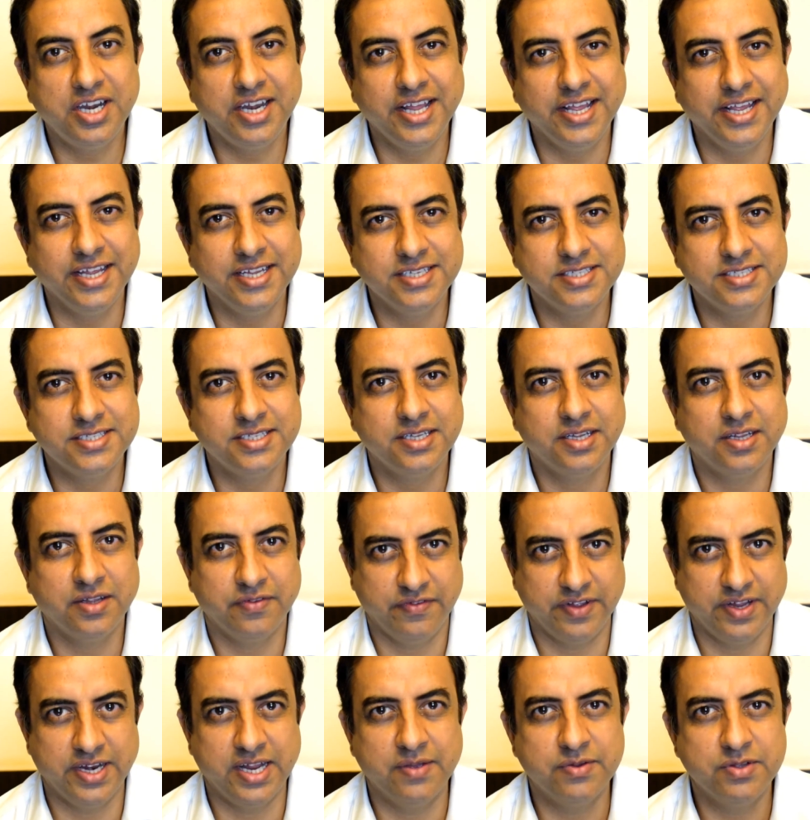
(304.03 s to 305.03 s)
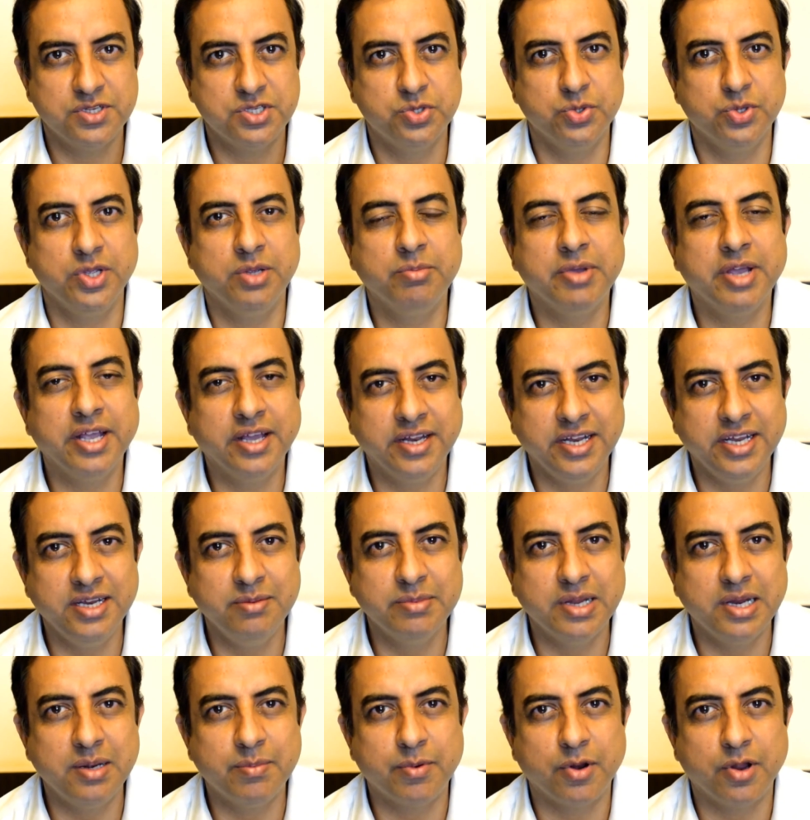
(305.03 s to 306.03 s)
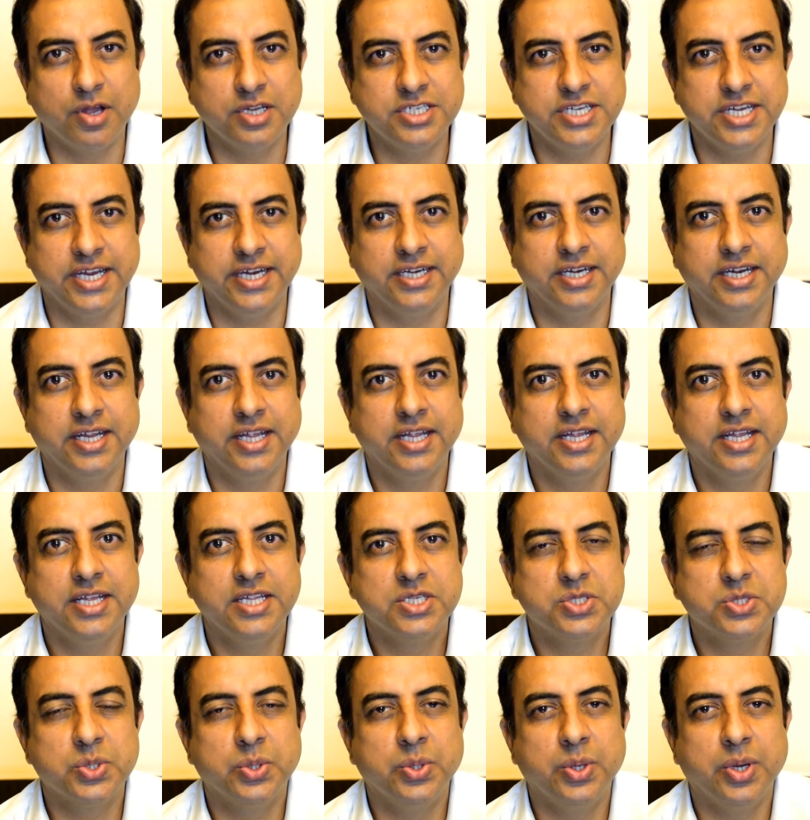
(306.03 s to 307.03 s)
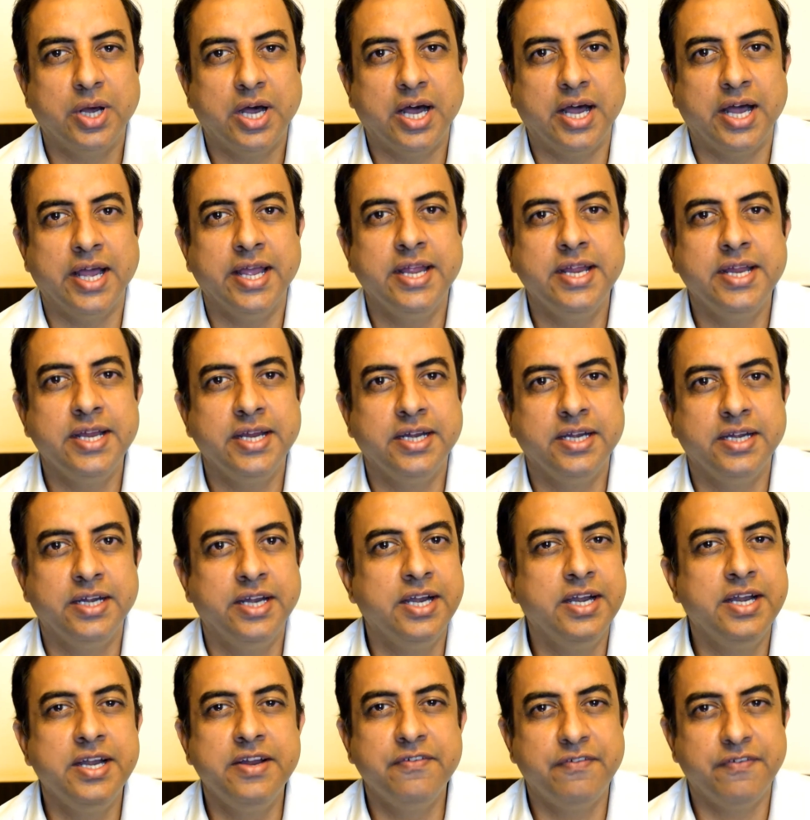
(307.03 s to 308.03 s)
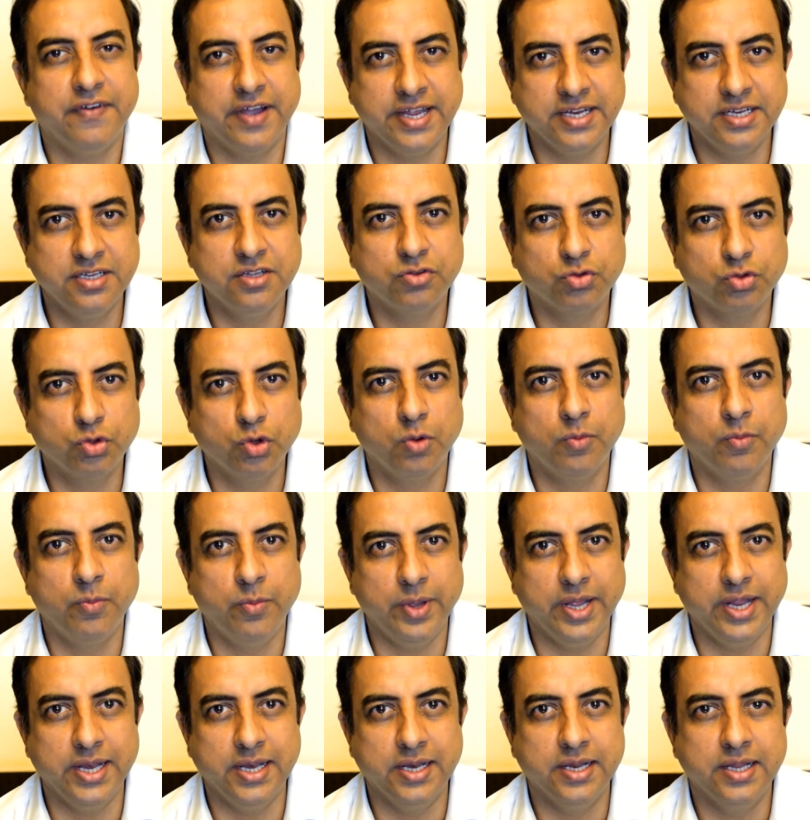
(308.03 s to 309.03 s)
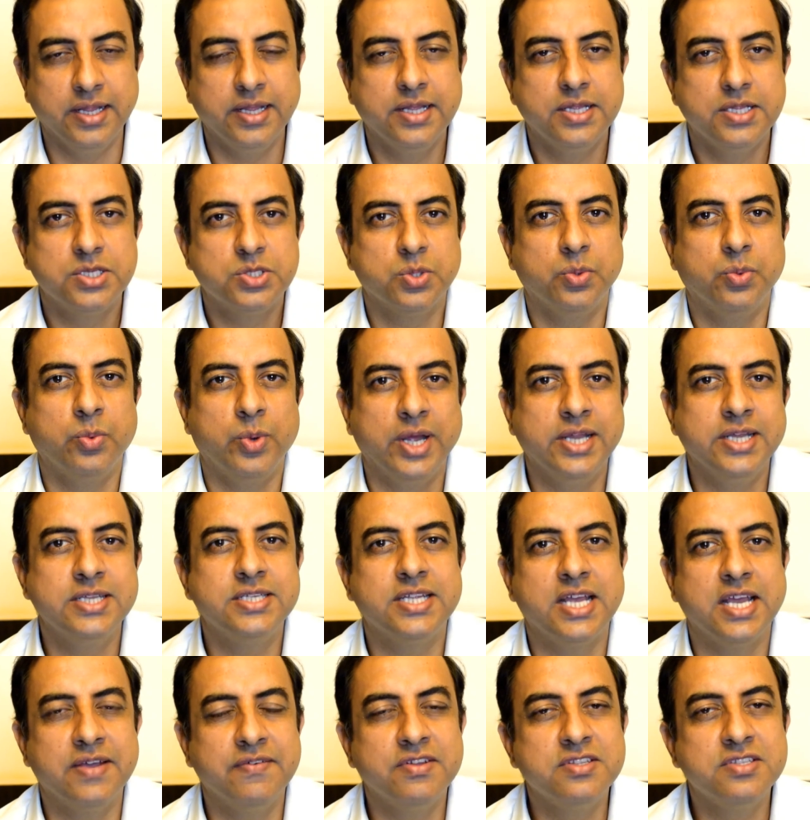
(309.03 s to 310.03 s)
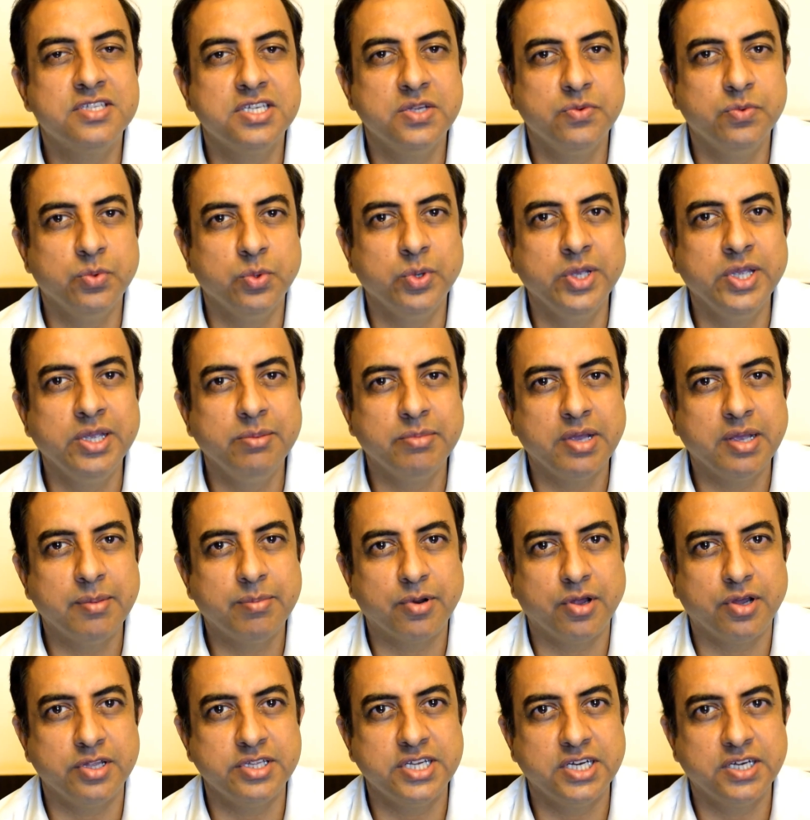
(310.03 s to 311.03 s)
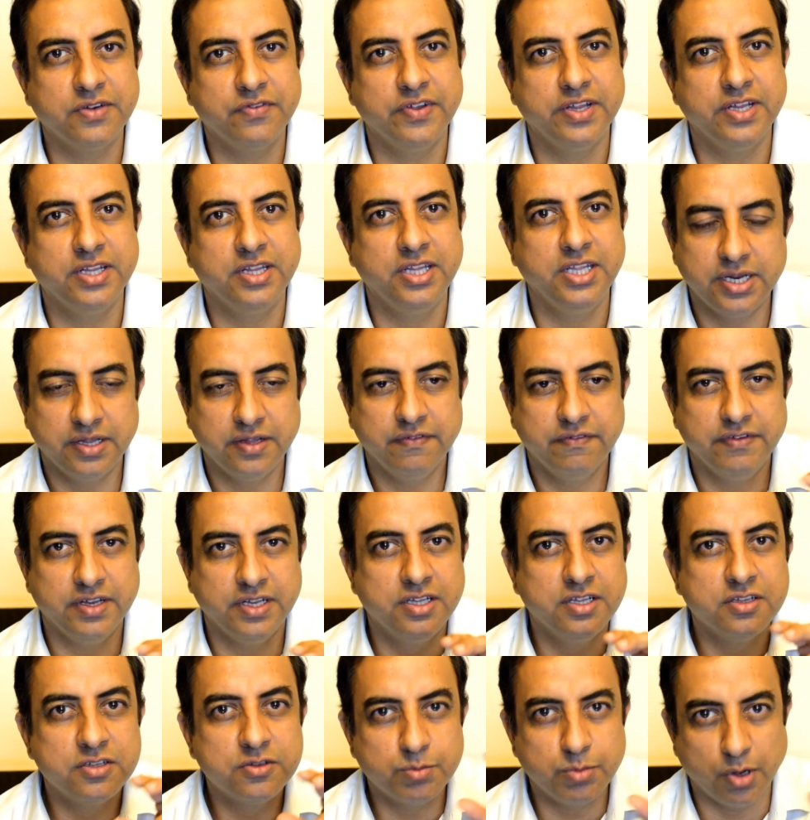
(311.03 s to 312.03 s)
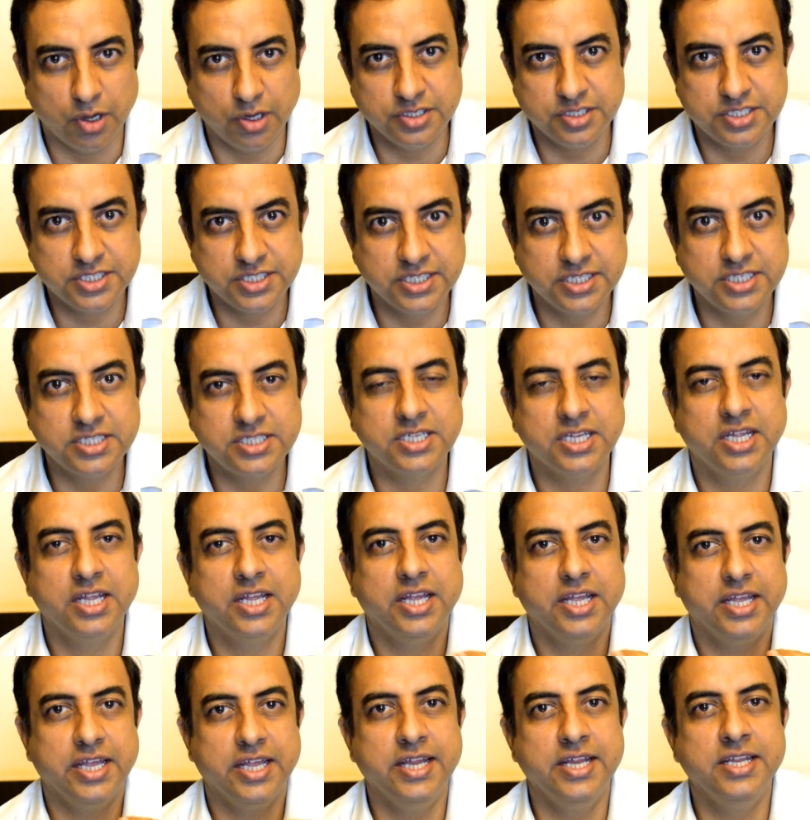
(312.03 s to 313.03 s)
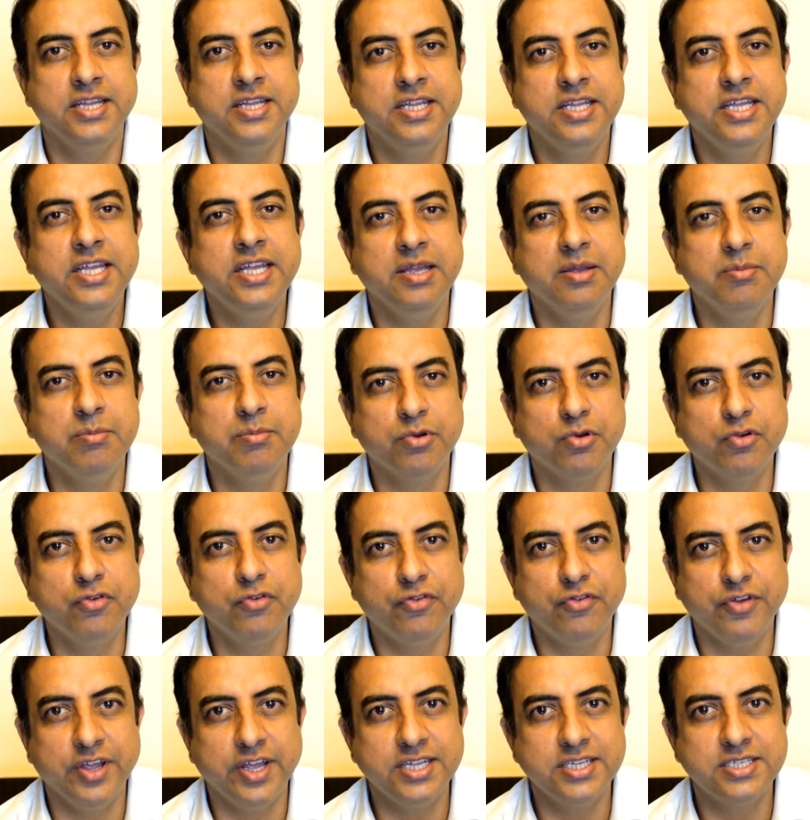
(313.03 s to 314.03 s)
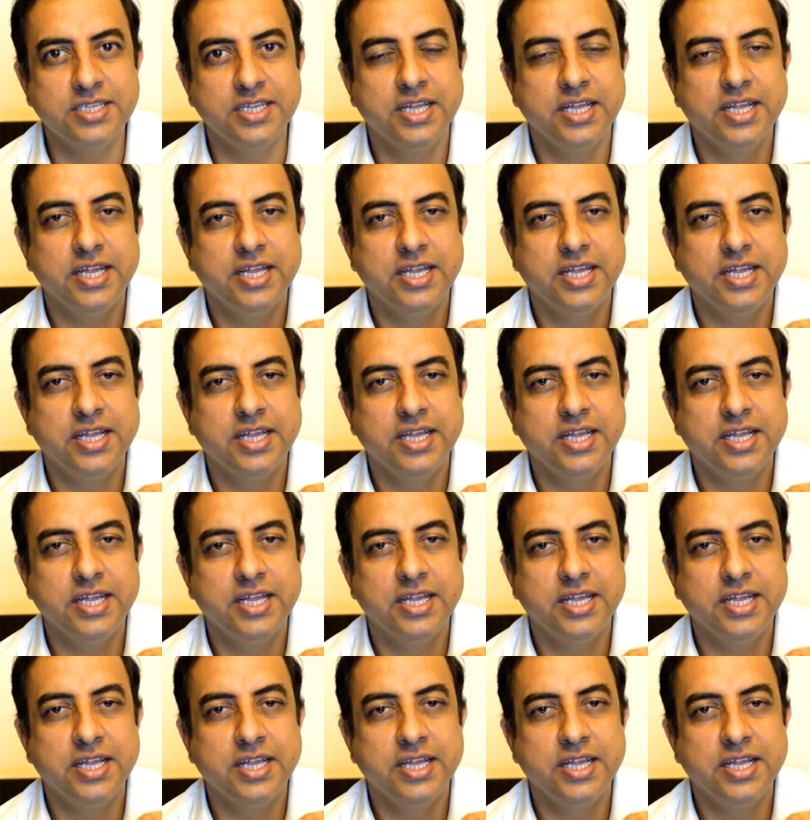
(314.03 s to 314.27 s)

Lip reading: days, when I was doing my Greenwell project, so I didn't define the scope well. So once I was reviewing my project with the sponsors in the improve phase,